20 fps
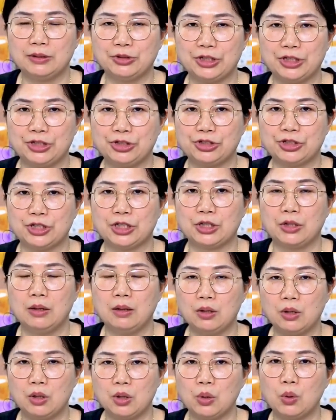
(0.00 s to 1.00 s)
TC,
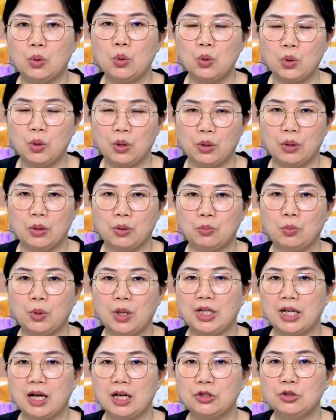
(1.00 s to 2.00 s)
or
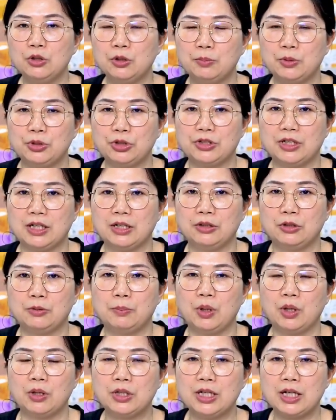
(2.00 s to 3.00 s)
100%
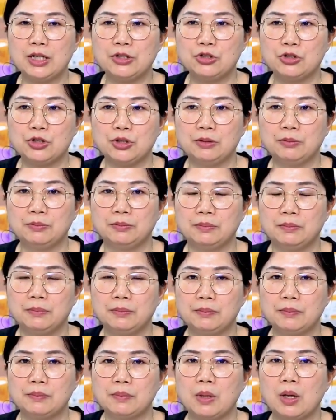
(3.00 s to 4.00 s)
polyester.
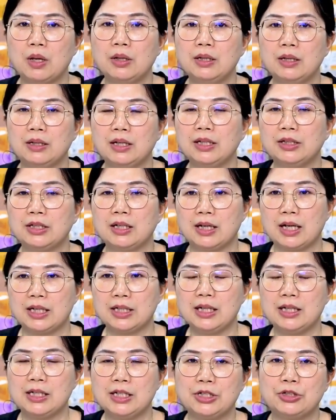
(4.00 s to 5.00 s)
Cotton
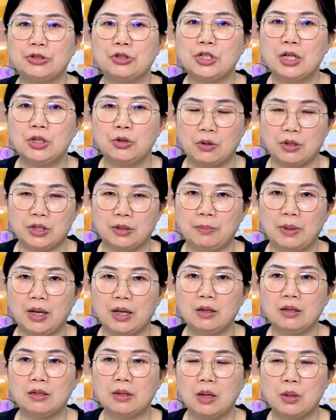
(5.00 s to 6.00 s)
interlining is generally
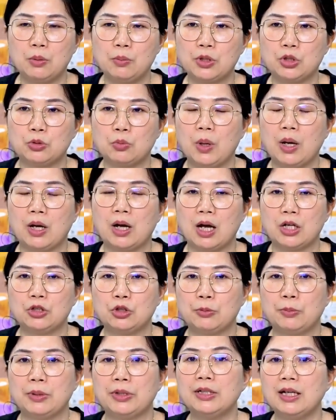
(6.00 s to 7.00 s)
paired with
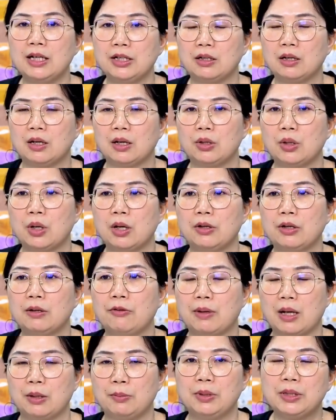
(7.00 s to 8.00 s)
100% cotton
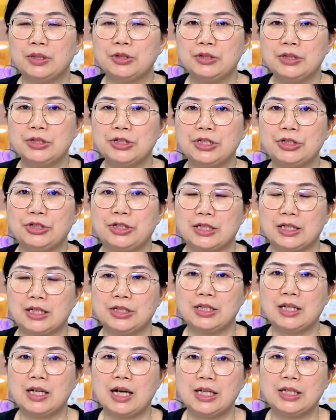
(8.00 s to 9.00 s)
fabrics. TC
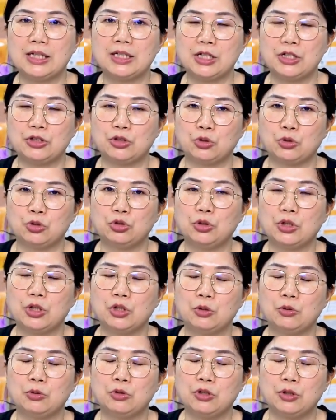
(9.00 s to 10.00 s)
interlining is usually
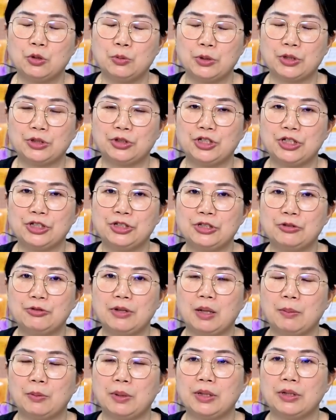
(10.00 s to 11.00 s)
used with TC
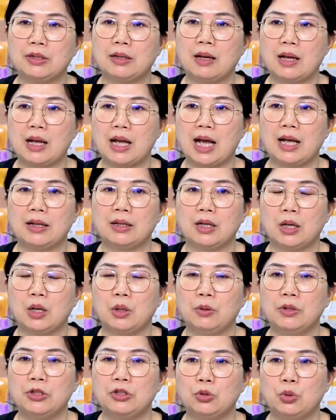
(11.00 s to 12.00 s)
fabrics, and the
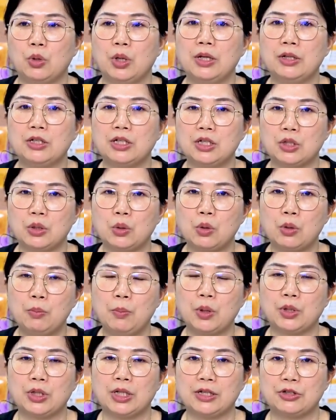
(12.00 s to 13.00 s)
lowest quality all
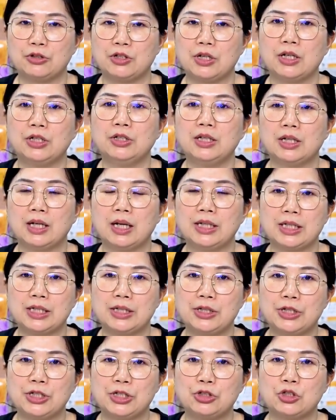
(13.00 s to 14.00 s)
polyester
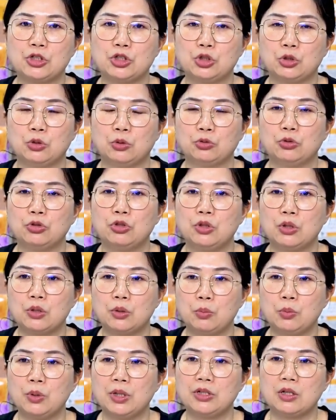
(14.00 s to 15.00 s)
interlining is used
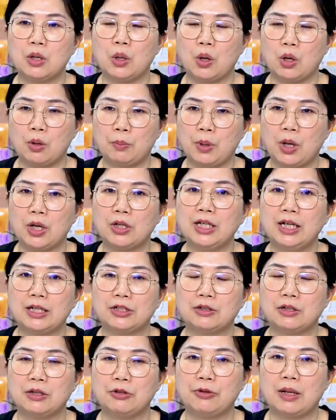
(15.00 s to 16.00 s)
with all
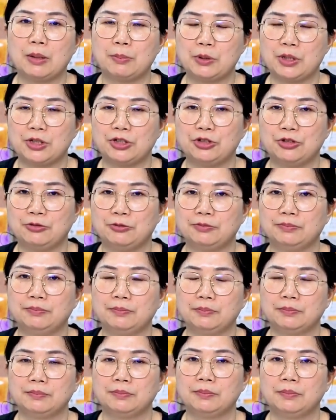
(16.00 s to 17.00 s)
polyester fabrics.
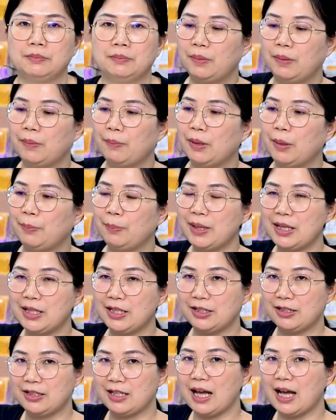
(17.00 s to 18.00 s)
The
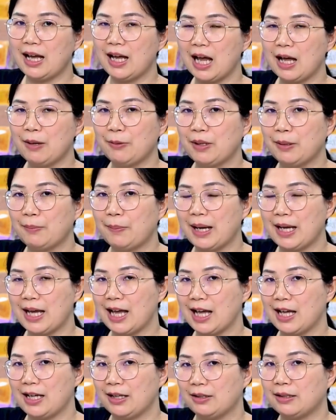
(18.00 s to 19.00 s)
piece I have in my
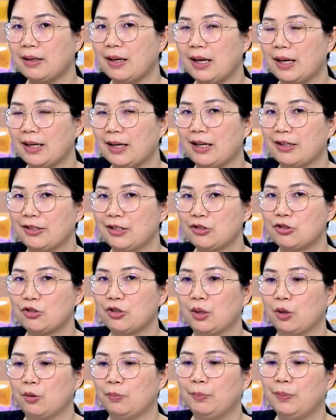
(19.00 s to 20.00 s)
hand is a
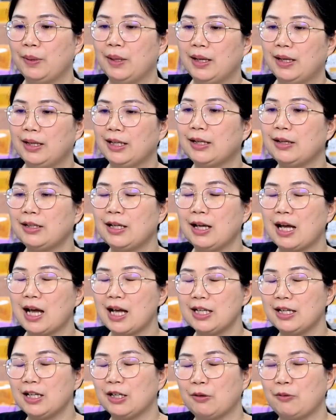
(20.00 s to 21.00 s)
soap
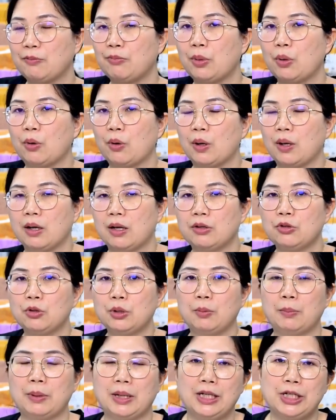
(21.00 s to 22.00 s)
interlining. For
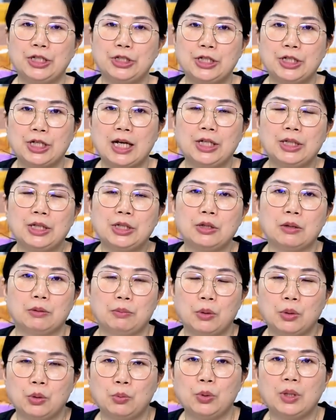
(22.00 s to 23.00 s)
soapy
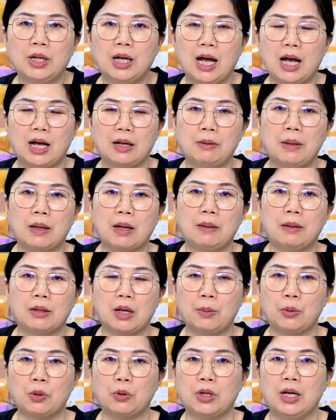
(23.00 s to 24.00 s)
interlining, we have
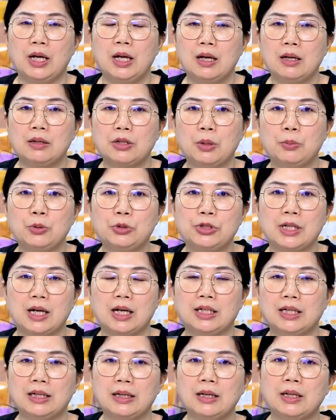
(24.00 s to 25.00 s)
double layer,
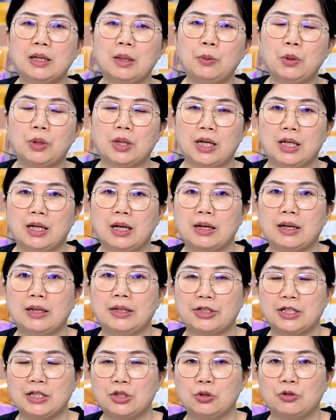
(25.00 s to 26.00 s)
double-sided, double layer,
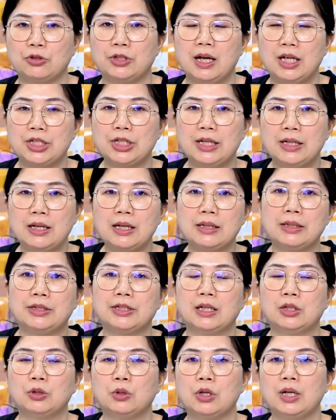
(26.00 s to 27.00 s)
single-sided,
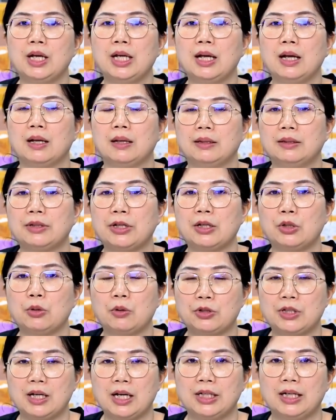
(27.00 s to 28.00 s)
single layer,
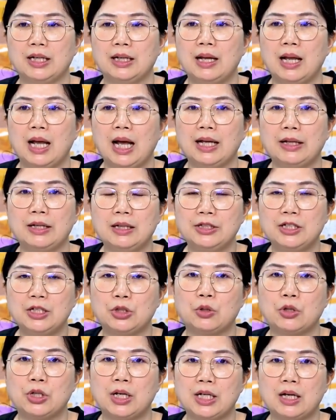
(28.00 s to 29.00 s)
single-sided, and
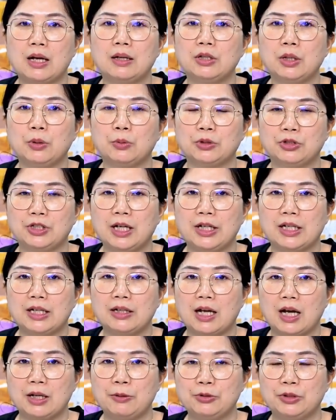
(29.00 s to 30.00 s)
single layer, double-sided
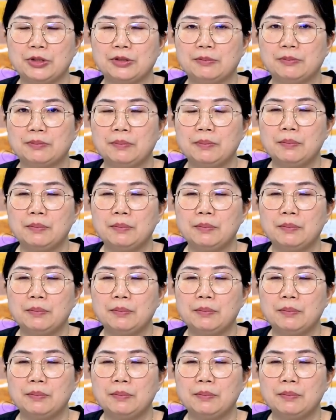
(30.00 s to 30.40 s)
types.